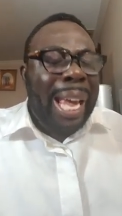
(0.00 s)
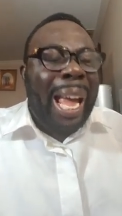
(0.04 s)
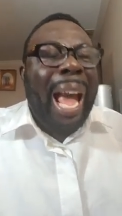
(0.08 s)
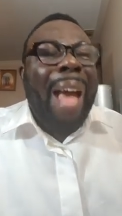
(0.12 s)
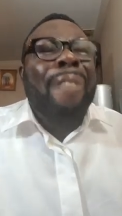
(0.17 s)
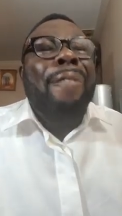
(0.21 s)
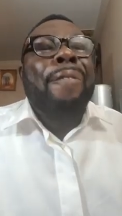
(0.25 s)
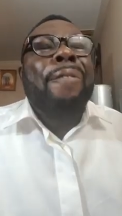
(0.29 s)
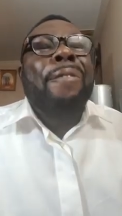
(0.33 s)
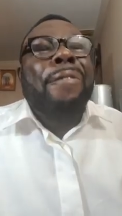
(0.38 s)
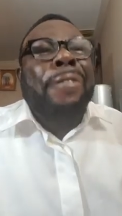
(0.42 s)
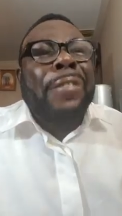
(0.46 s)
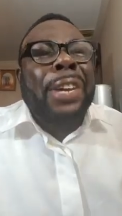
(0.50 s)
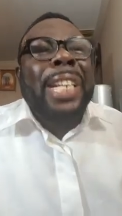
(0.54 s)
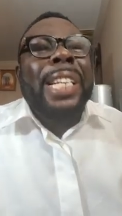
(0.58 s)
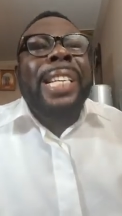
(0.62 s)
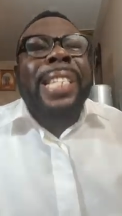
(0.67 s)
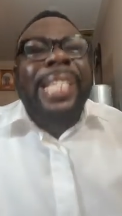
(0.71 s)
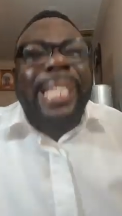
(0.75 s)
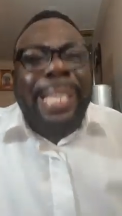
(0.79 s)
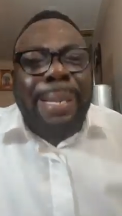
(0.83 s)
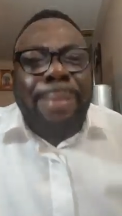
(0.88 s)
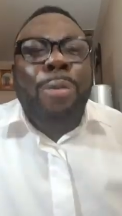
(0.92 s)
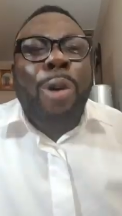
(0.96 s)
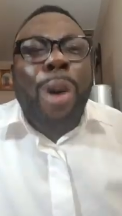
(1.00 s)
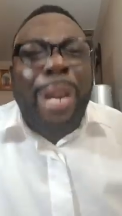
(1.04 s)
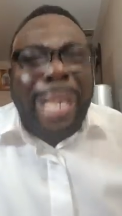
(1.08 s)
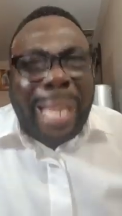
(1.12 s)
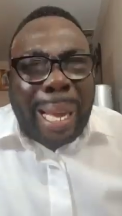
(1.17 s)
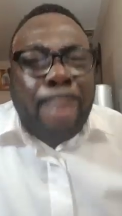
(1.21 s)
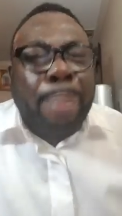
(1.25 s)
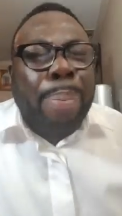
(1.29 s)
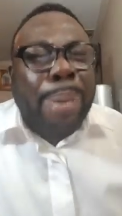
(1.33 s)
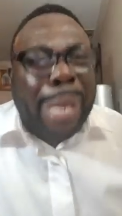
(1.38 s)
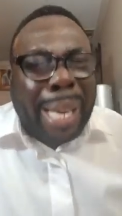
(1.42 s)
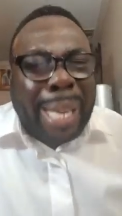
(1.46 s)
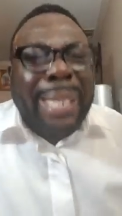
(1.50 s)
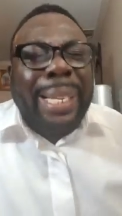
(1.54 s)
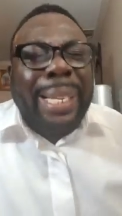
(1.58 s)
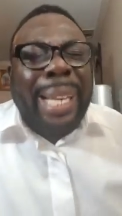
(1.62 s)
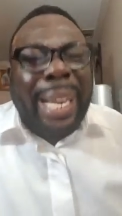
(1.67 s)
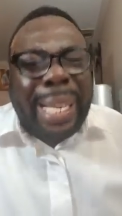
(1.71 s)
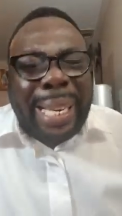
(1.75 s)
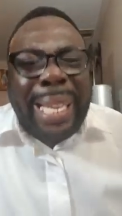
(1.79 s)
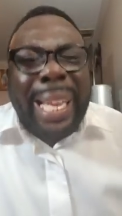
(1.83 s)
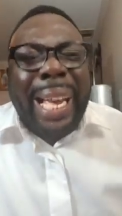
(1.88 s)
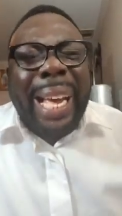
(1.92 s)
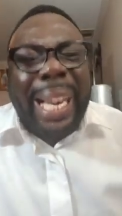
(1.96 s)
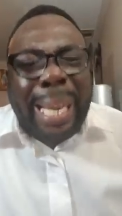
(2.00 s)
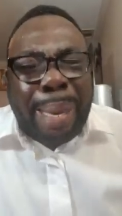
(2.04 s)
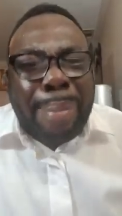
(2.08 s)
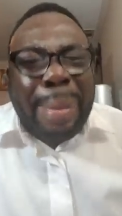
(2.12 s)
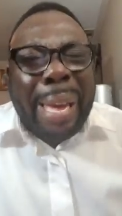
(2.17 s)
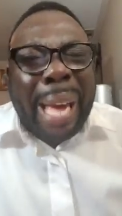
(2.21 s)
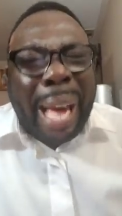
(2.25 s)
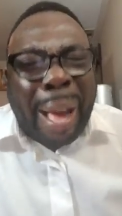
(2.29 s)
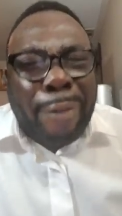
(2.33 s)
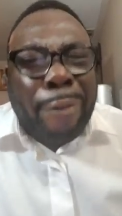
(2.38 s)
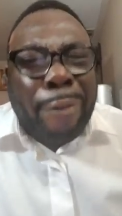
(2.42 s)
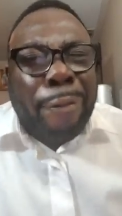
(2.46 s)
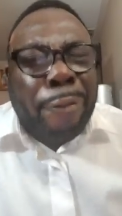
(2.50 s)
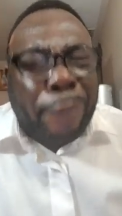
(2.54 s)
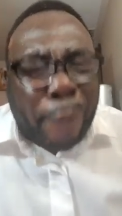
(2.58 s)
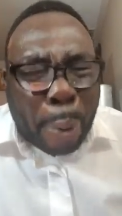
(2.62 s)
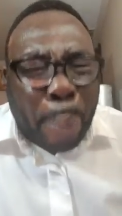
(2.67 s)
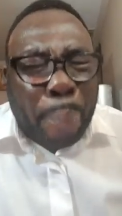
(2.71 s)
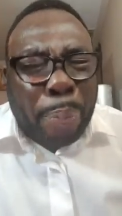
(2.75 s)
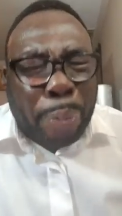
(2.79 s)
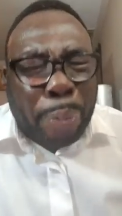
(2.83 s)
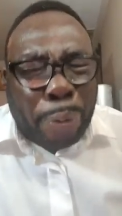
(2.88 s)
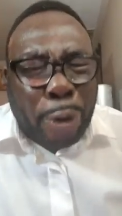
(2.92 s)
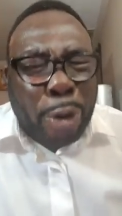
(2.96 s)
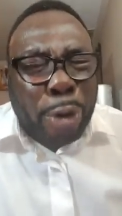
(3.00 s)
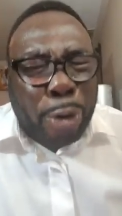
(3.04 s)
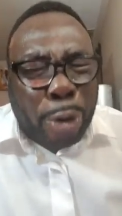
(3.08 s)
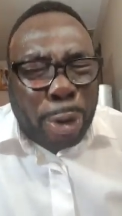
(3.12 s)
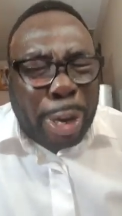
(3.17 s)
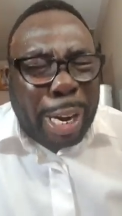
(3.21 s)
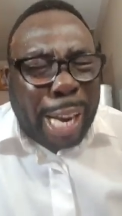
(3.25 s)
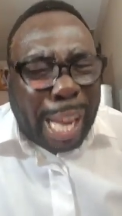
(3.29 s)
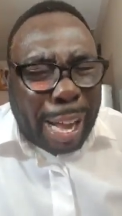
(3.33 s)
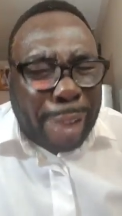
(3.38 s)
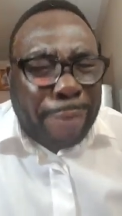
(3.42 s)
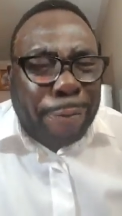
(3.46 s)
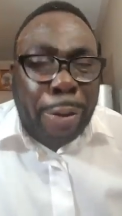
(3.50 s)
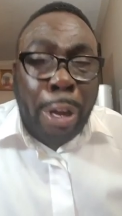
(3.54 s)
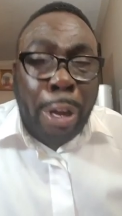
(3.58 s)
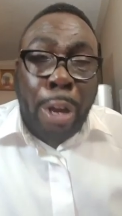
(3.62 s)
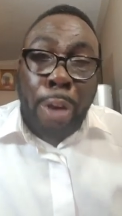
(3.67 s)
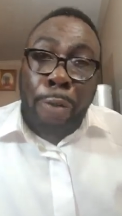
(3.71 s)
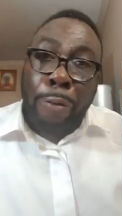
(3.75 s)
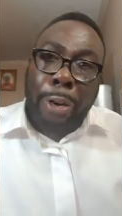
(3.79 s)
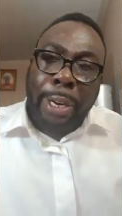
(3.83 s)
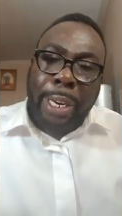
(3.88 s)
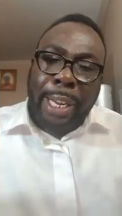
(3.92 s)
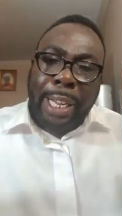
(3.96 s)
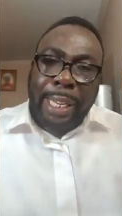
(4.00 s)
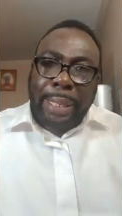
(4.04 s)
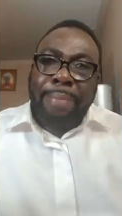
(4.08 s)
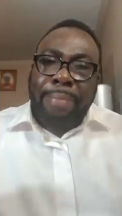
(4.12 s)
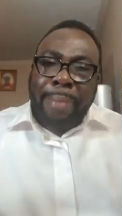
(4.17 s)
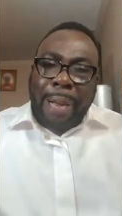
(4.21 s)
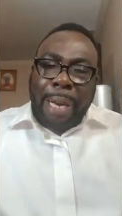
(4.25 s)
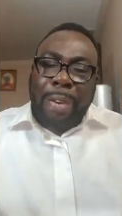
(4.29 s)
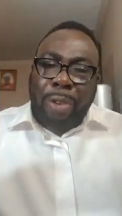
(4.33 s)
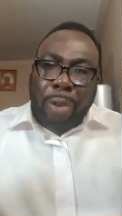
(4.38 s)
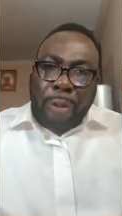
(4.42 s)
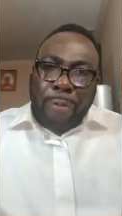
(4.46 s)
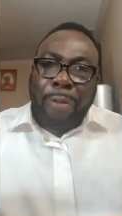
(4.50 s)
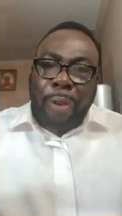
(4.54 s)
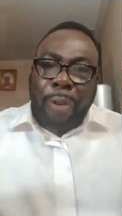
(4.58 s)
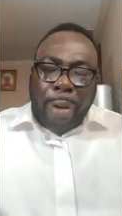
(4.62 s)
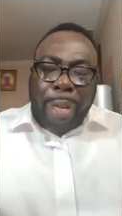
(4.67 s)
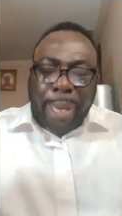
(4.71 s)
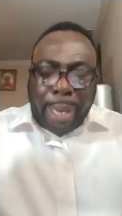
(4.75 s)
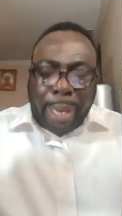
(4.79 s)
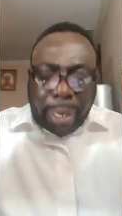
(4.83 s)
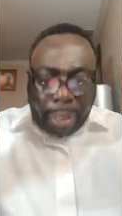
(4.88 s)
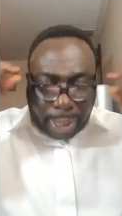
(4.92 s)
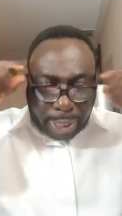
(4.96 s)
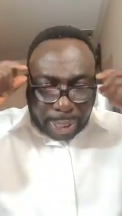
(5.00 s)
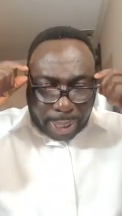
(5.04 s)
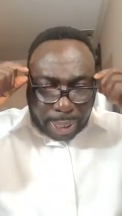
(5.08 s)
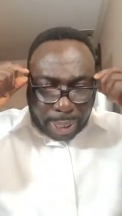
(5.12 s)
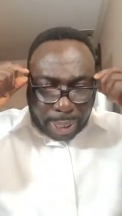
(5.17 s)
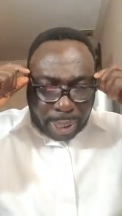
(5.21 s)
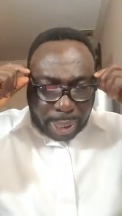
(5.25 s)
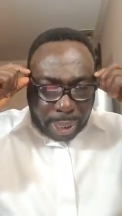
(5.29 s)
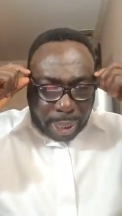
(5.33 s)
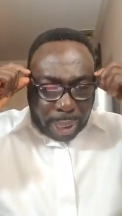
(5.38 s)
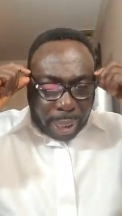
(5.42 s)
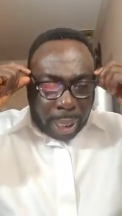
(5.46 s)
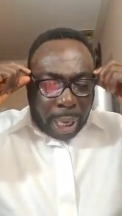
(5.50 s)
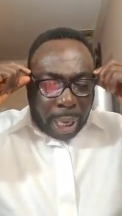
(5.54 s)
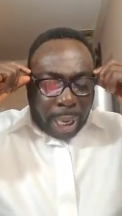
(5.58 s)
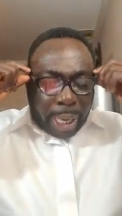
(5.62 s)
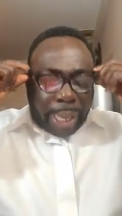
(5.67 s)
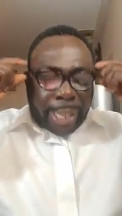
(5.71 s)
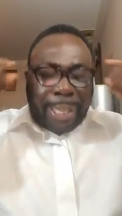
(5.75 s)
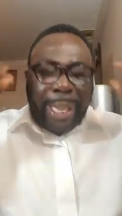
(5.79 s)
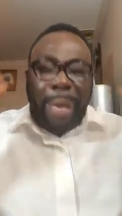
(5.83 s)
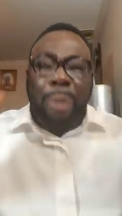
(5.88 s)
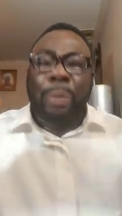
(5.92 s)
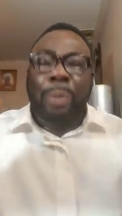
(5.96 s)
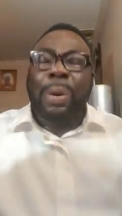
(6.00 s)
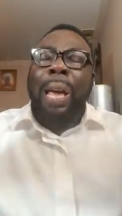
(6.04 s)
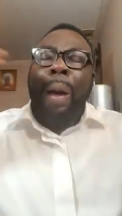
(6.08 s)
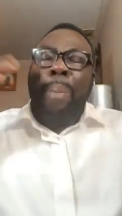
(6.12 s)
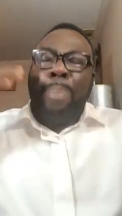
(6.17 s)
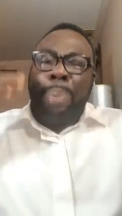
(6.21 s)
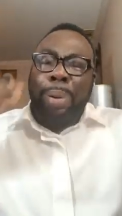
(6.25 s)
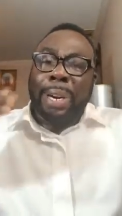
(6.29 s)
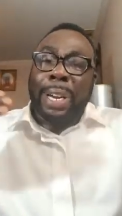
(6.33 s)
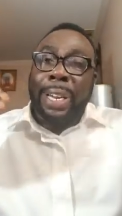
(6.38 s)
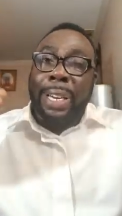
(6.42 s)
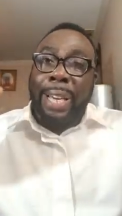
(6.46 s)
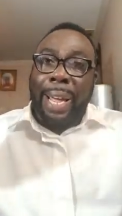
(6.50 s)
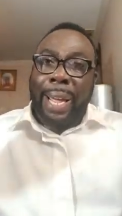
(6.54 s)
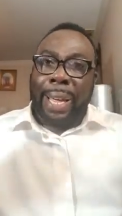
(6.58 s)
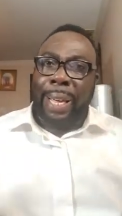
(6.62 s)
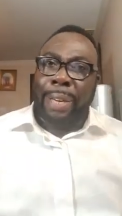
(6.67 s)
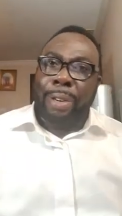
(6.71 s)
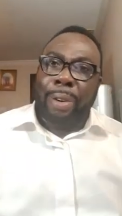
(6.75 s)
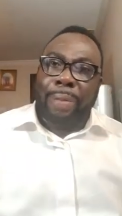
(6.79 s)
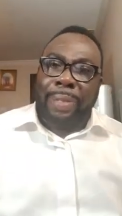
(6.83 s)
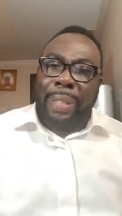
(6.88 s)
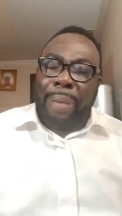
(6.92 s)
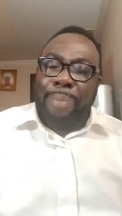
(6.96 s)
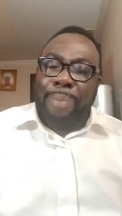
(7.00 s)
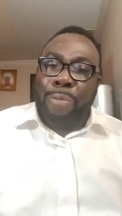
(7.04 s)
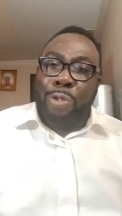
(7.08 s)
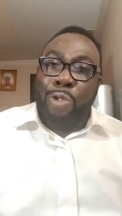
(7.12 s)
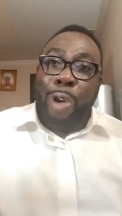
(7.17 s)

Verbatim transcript: Every demonic plan that the enemy have formed for your life for this month of August, he said, We are praying ahead of them.